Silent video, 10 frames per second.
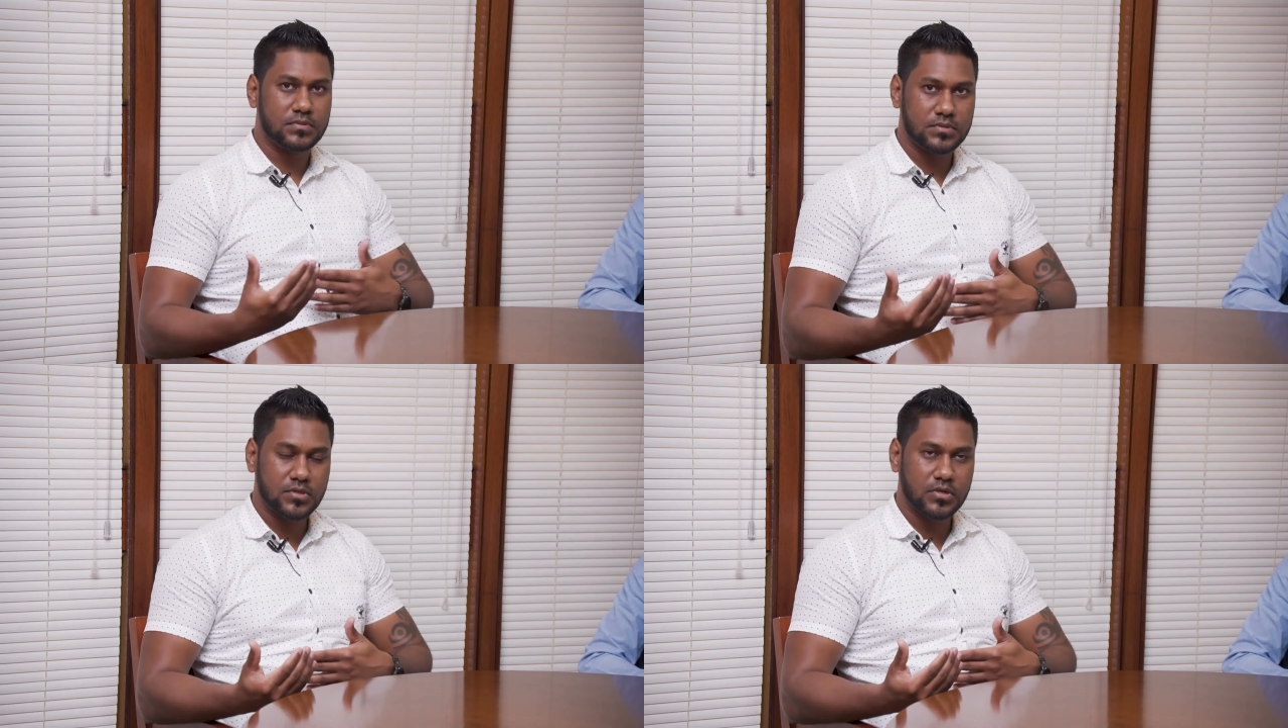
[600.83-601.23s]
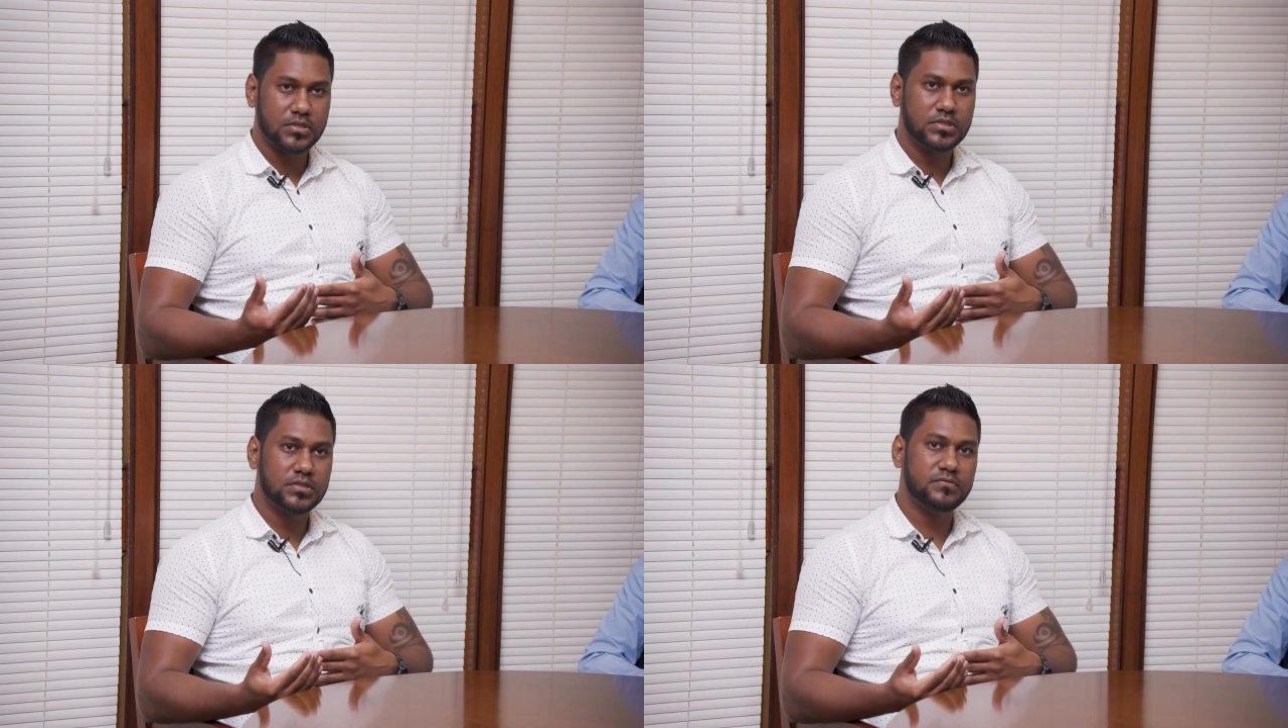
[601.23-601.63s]
Stock
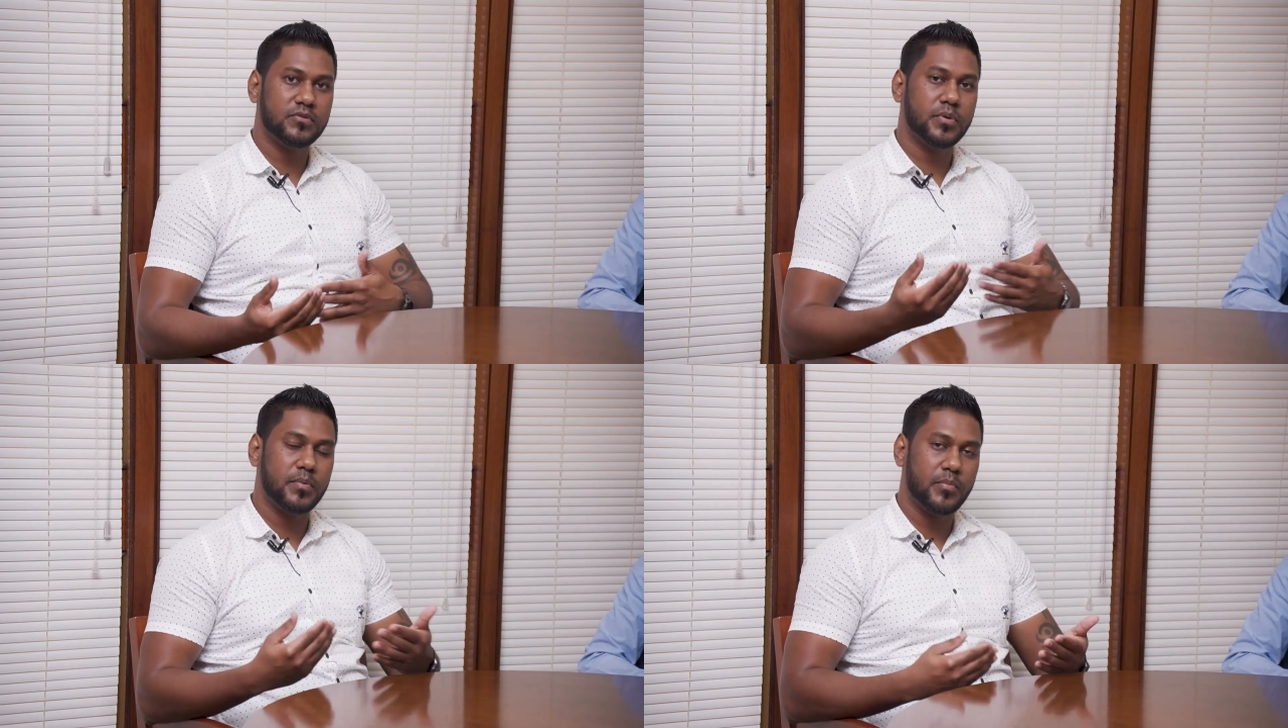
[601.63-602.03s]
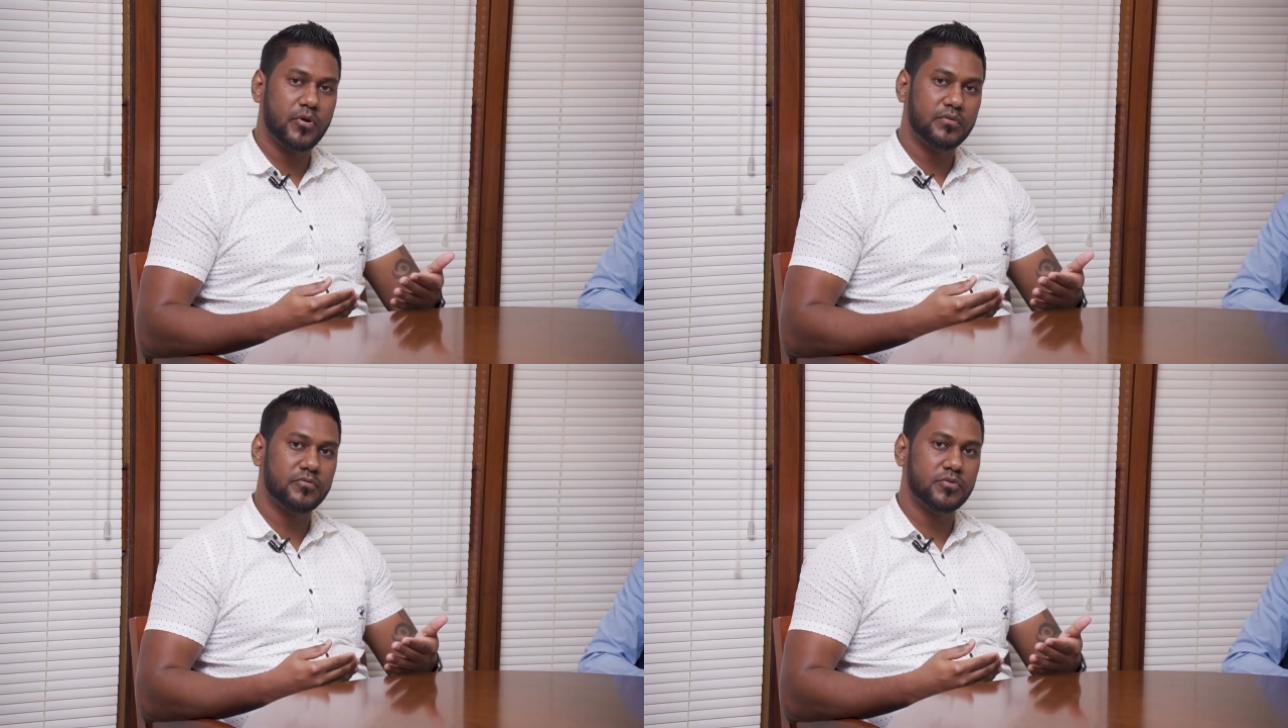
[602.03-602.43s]
exchange fee will be
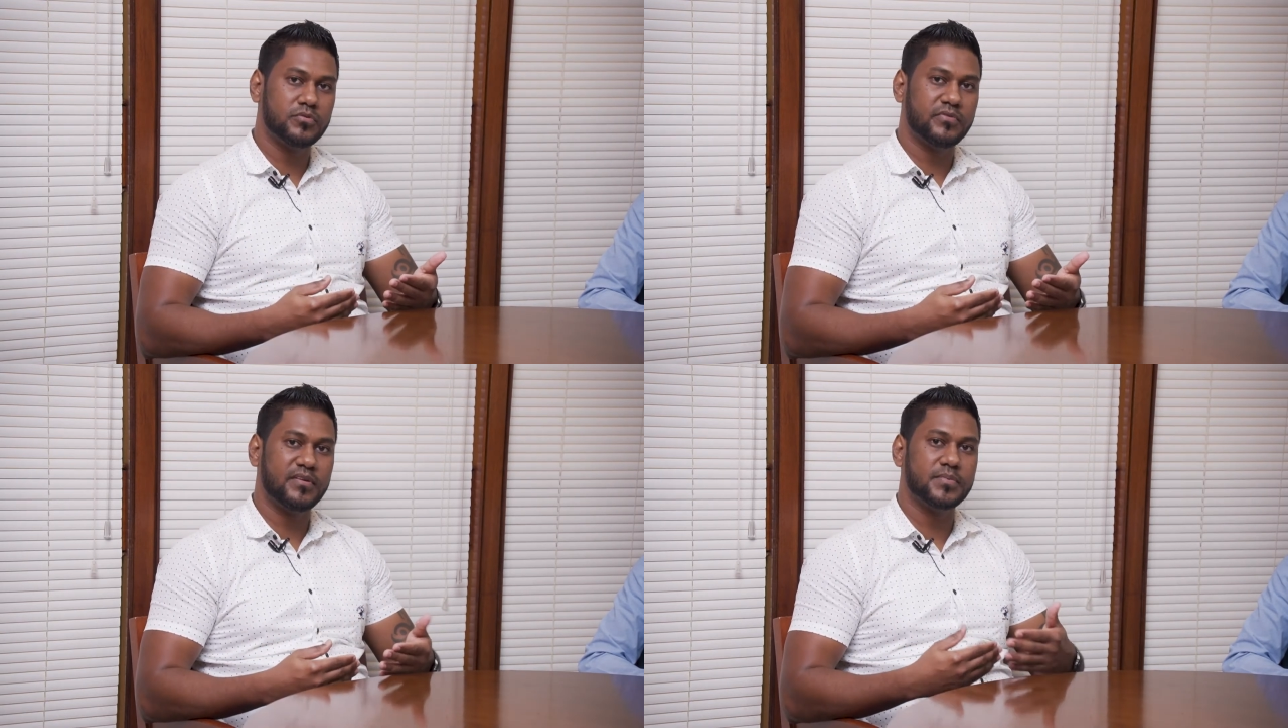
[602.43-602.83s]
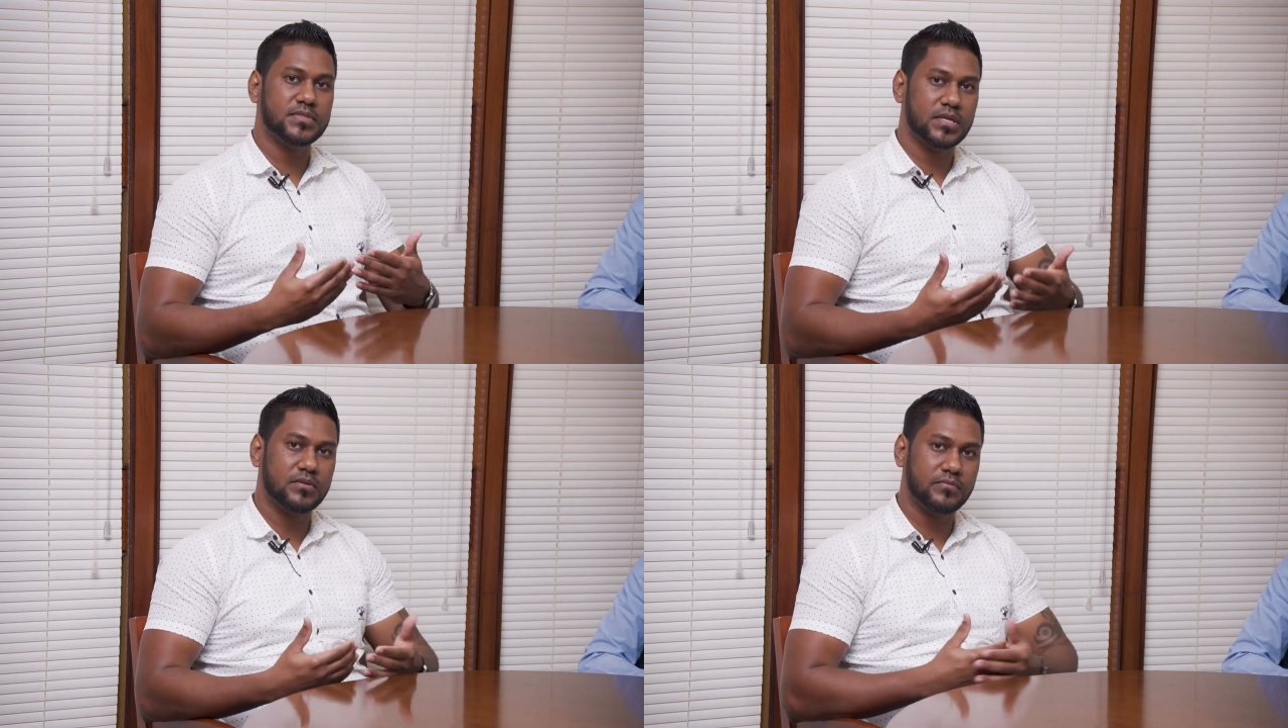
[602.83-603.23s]
0.425%